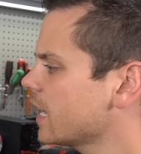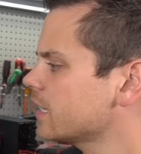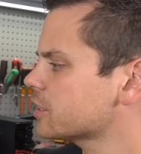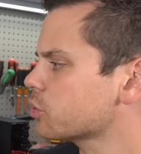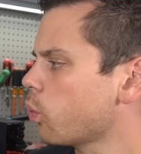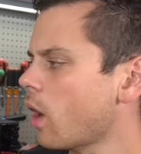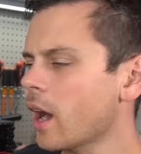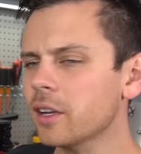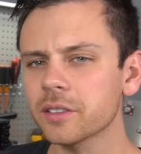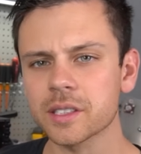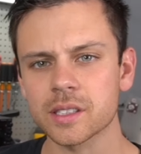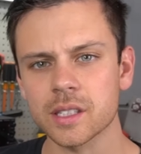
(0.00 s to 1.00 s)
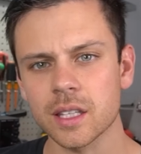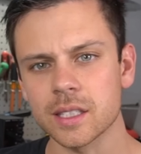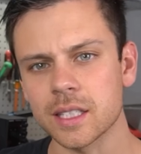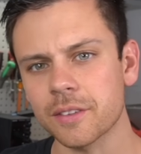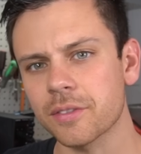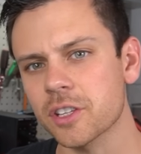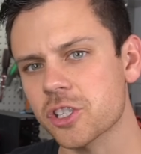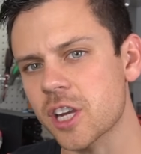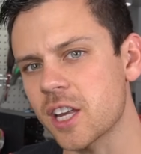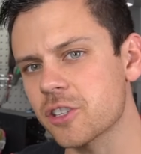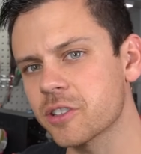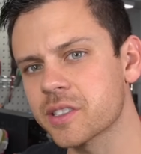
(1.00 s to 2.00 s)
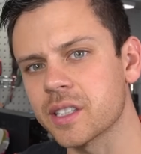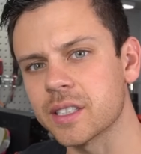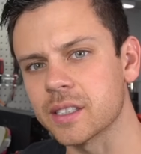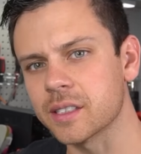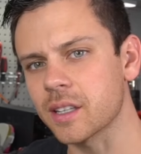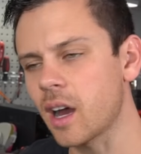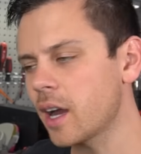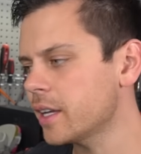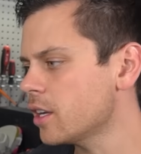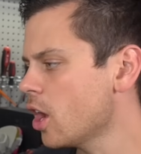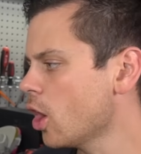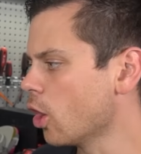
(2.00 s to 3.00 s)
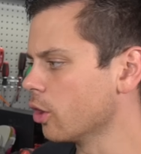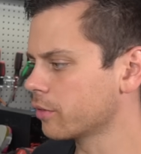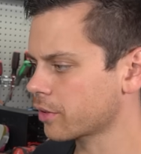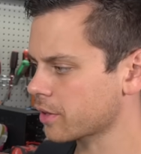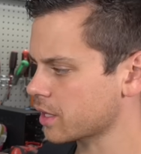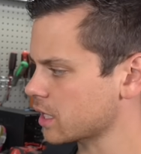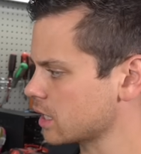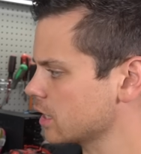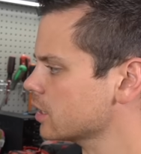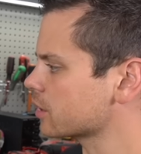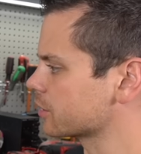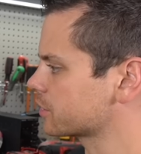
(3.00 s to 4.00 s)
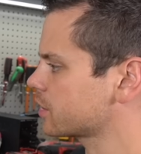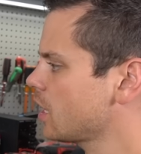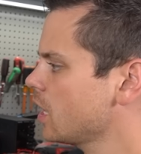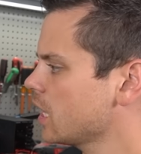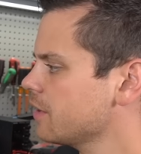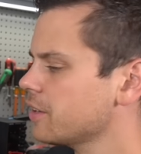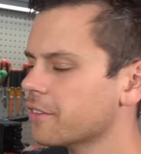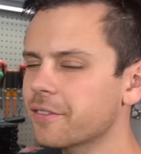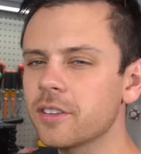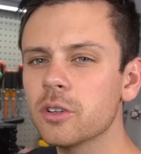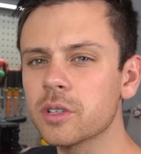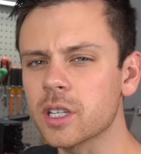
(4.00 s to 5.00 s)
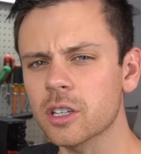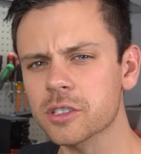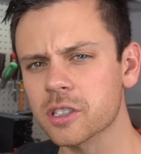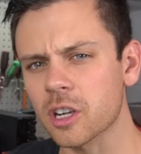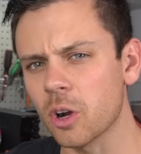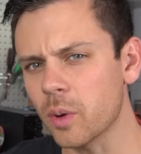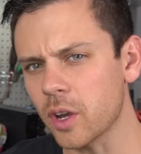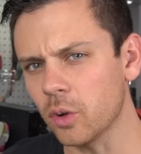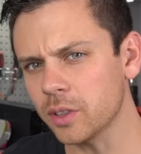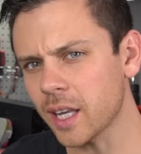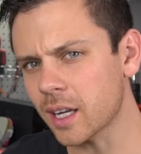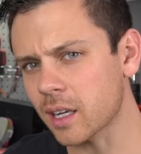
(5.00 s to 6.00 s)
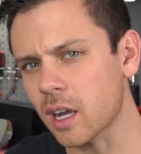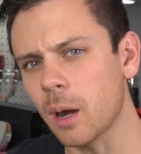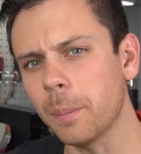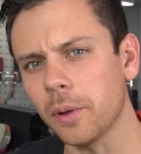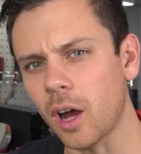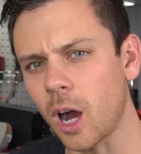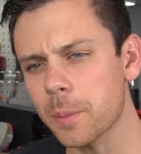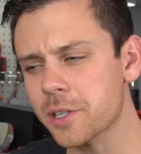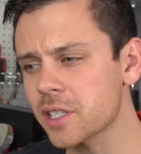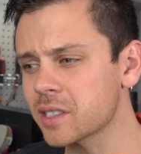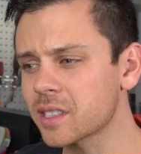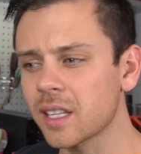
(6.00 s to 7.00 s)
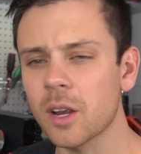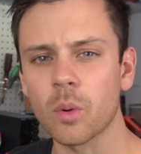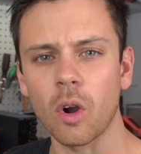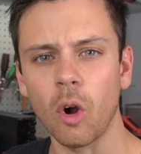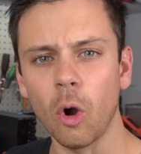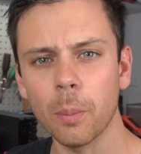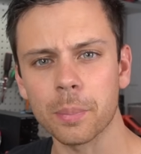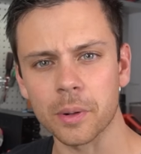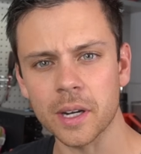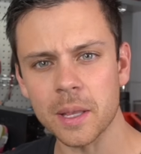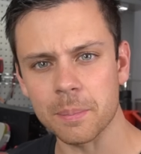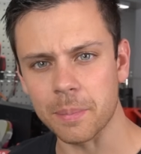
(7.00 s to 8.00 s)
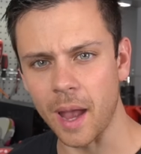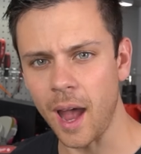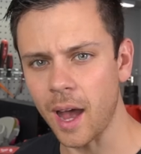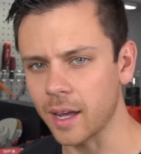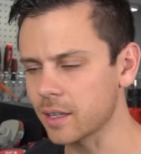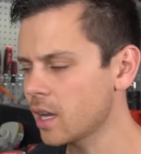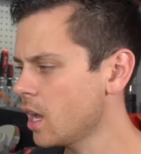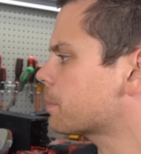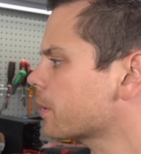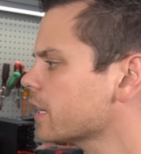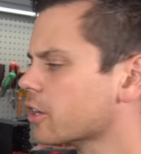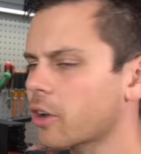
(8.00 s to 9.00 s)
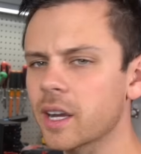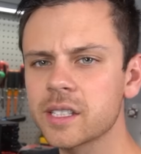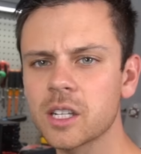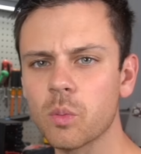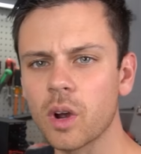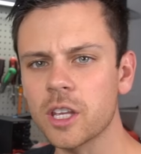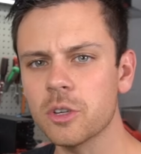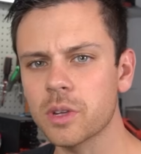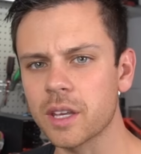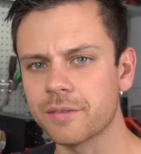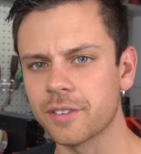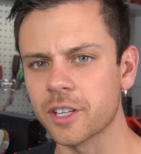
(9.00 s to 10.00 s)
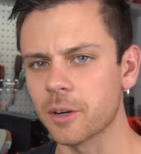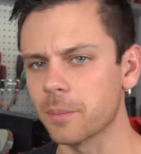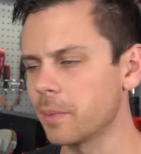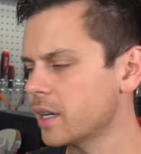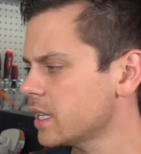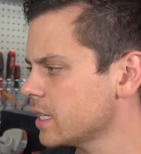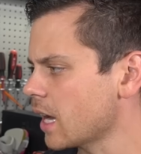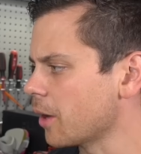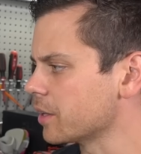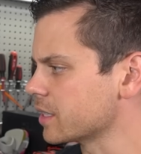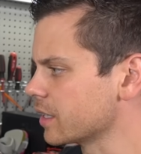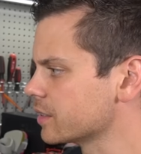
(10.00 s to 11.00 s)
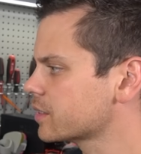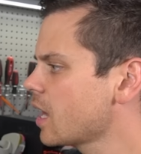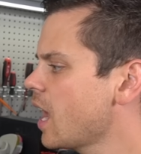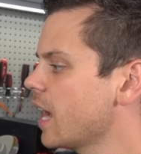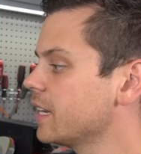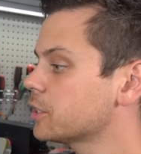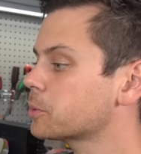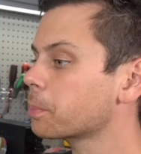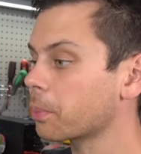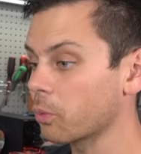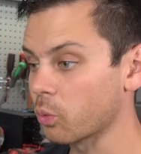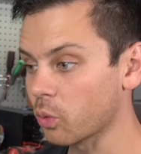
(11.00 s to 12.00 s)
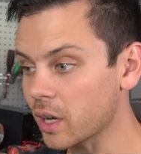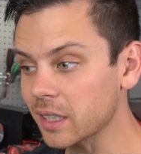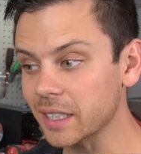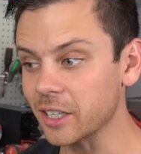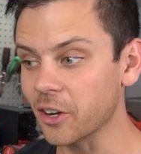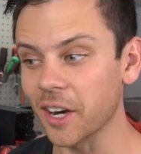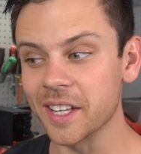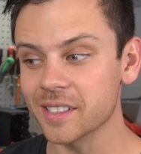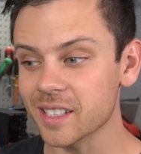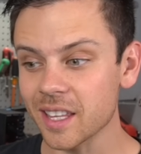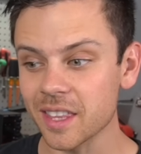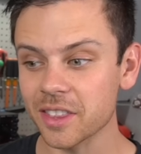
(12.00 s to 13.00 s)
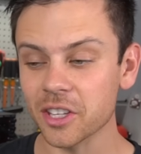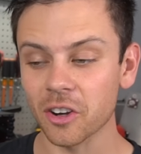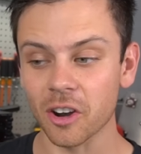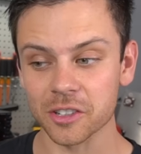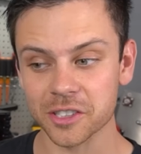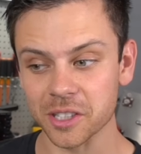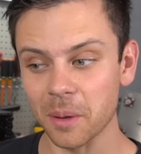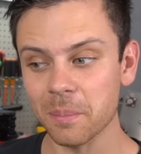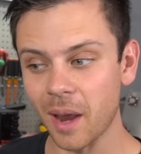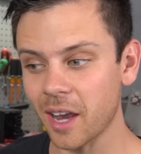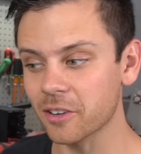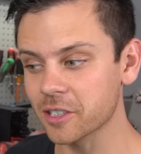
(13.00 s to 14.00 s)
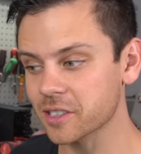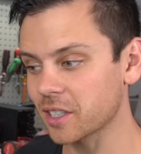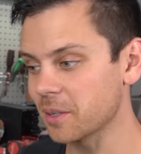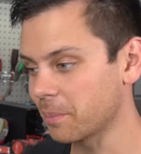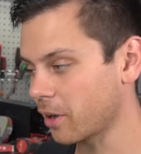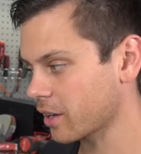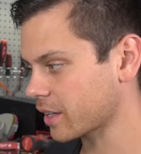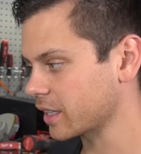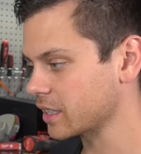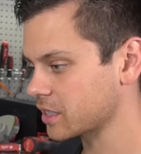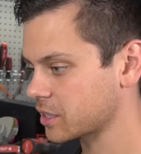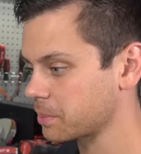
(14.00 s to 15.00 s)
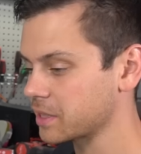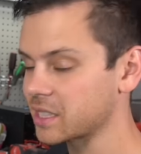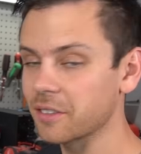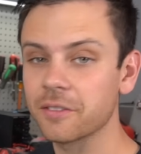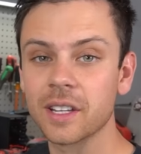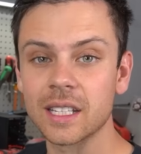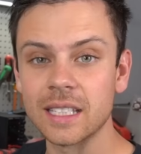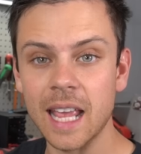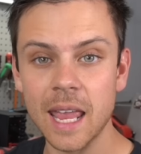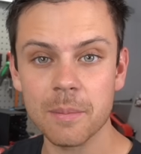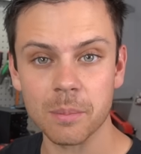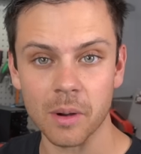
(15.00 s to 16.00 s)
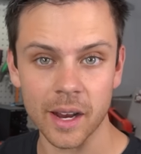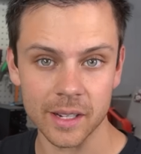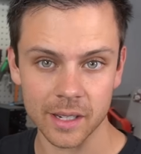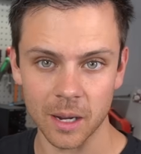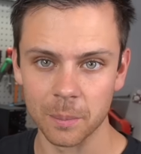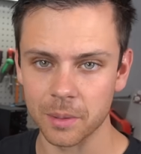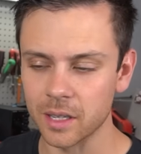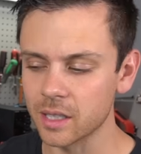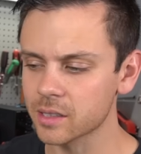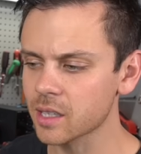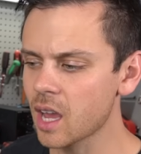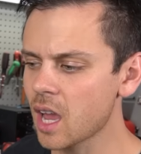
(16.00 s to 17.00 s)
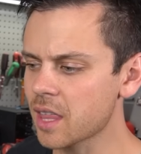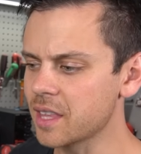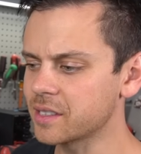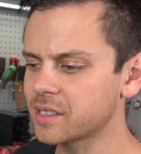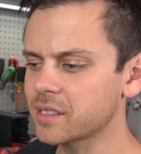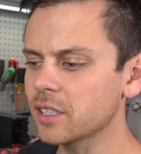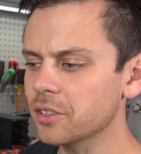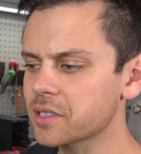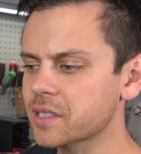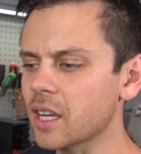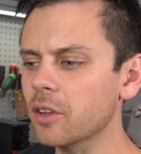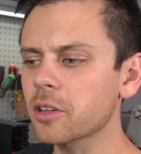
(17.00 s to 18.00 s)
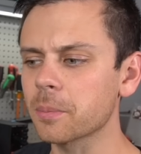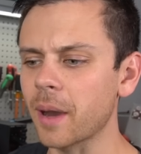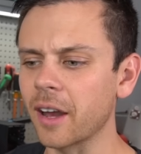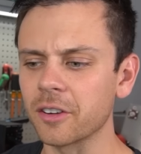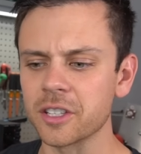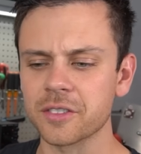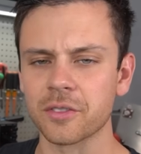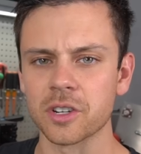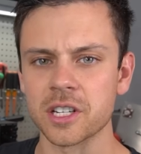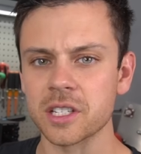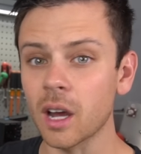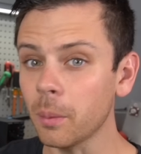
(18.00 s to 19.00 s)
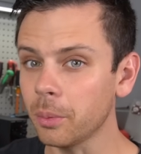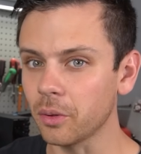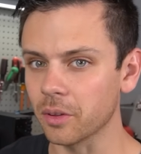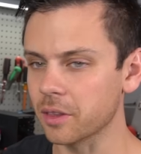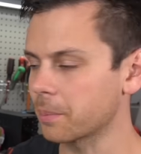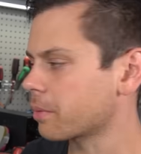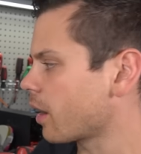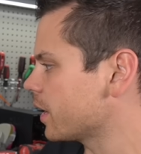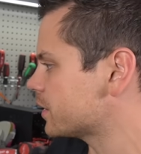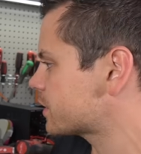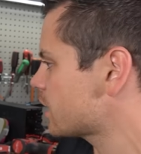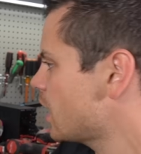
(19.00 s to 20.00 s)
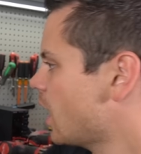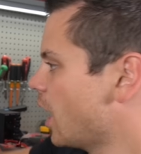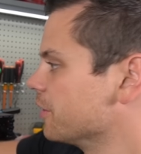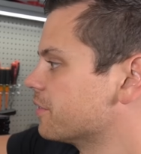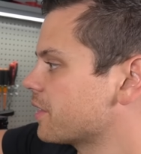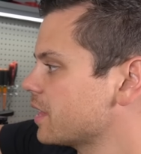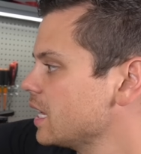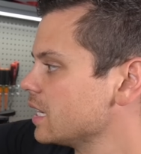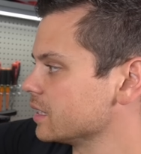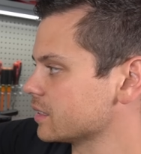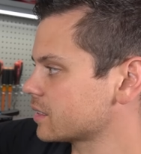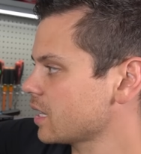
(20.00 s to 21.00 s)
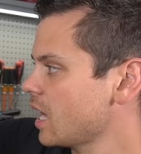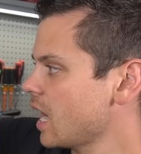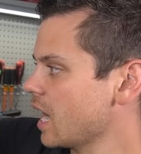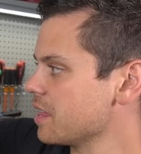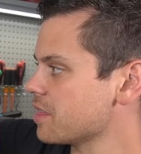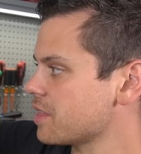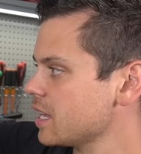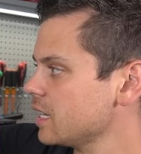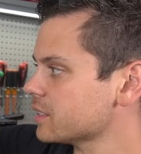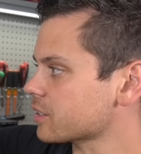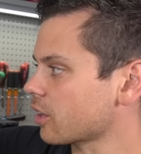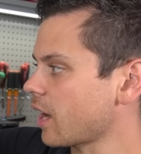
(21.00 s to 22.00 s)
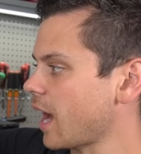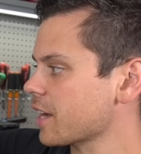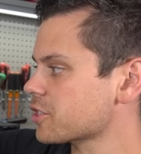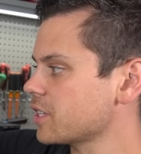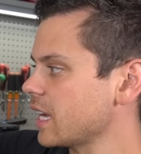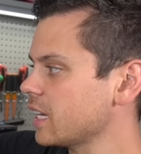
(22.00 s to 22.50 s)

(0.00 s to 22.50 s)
And it's wild to see the different changes in design over the years. Even a few years ago, we only had a couple options and they were all pretty bad. It's pretty crazy what you get for your money nowadays. And it's really crazy that there are some batteries on the market, specific name brand companies, that still sell their batteries for double the price of these. And these are actually